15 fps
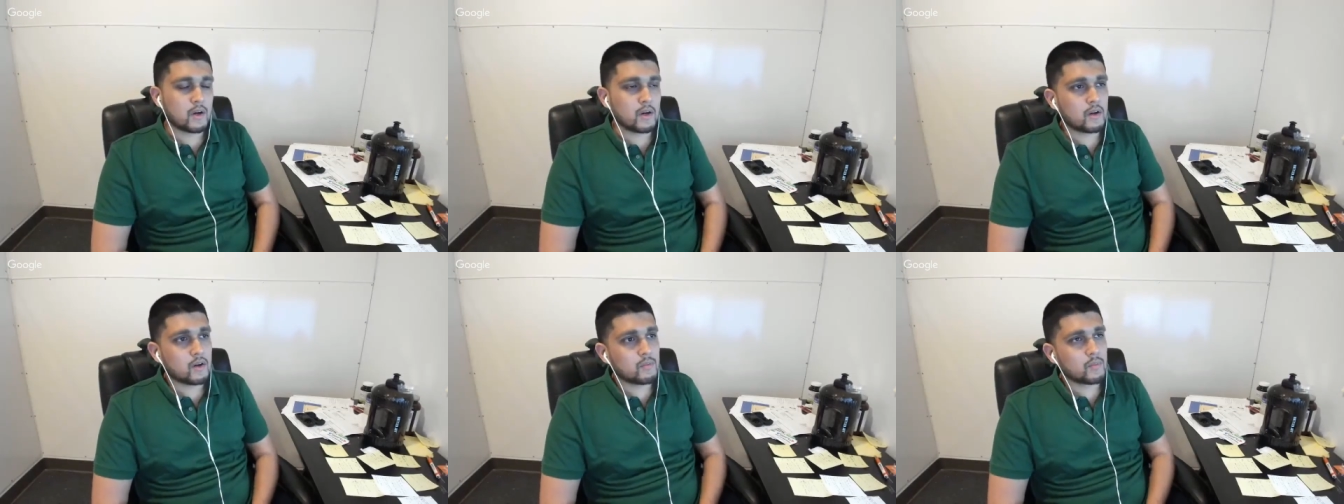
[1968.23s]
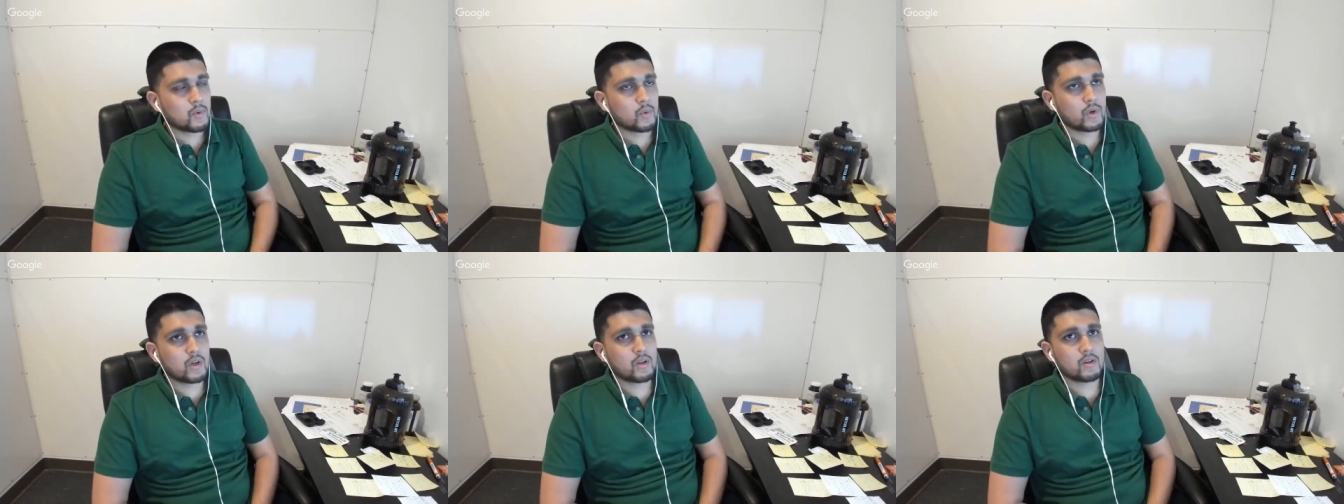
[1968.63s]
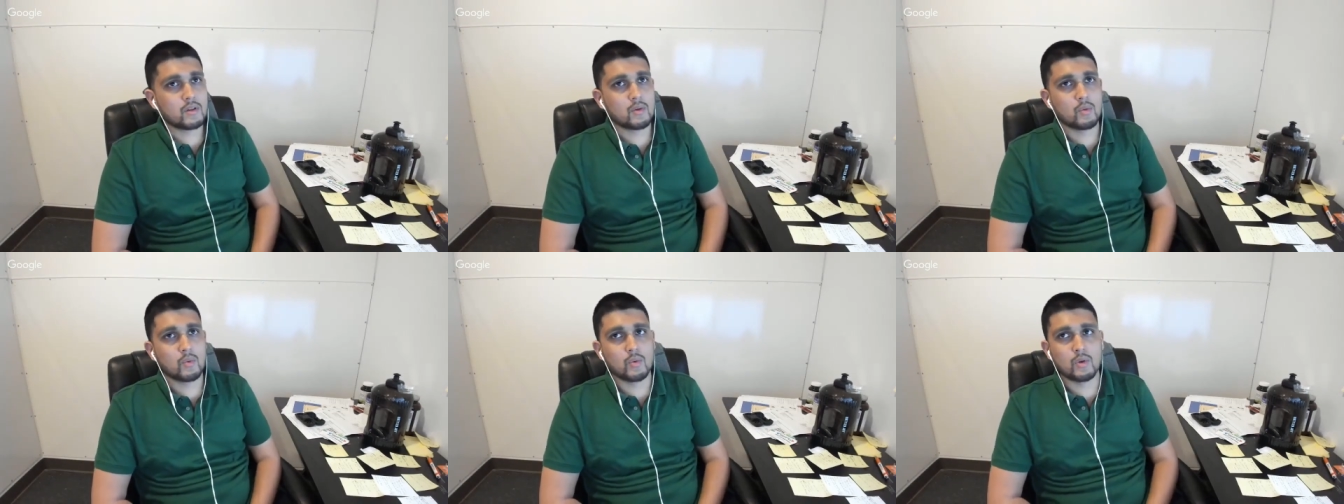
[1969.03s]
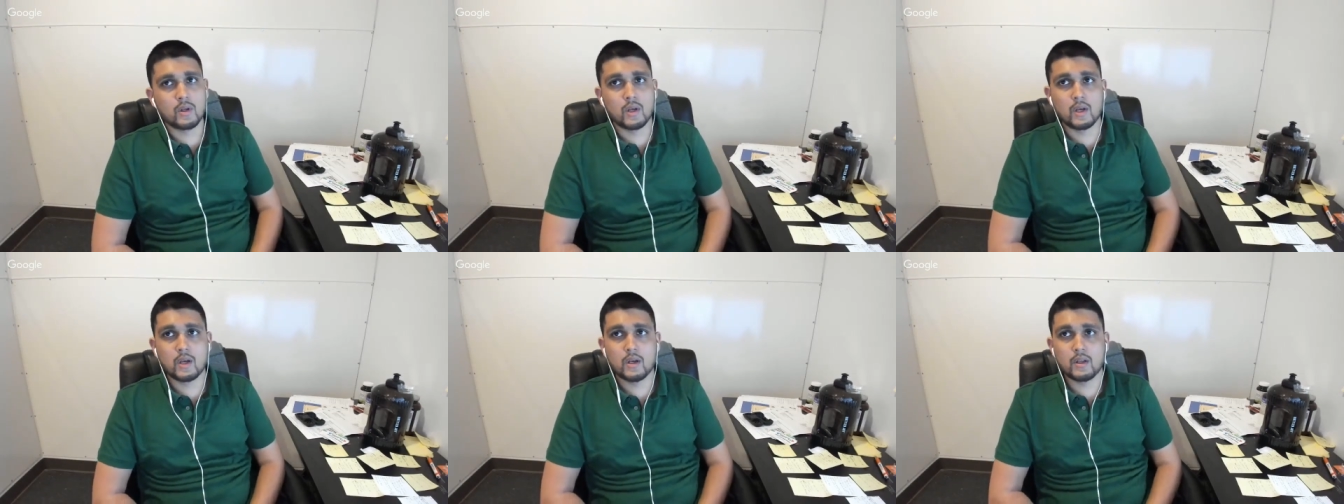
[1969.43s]
Um, well,
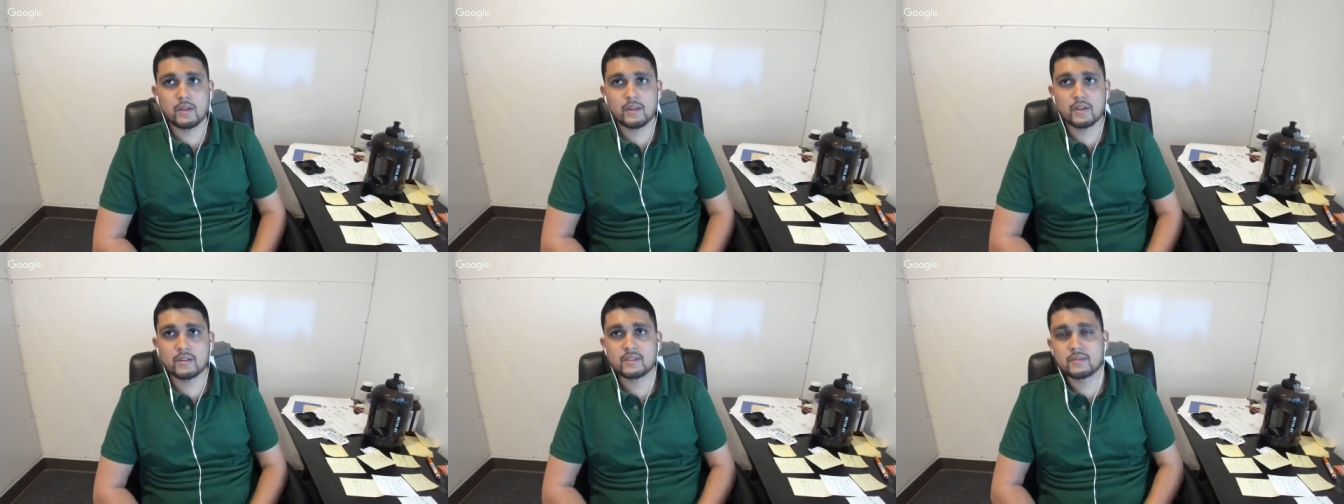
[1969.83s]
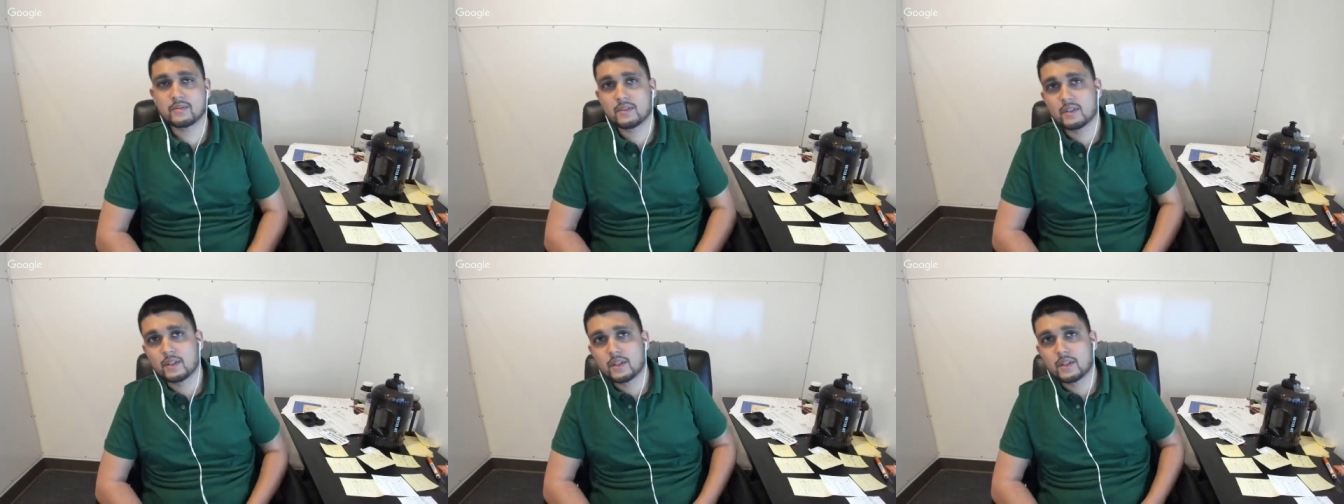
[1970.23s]
uh, there's,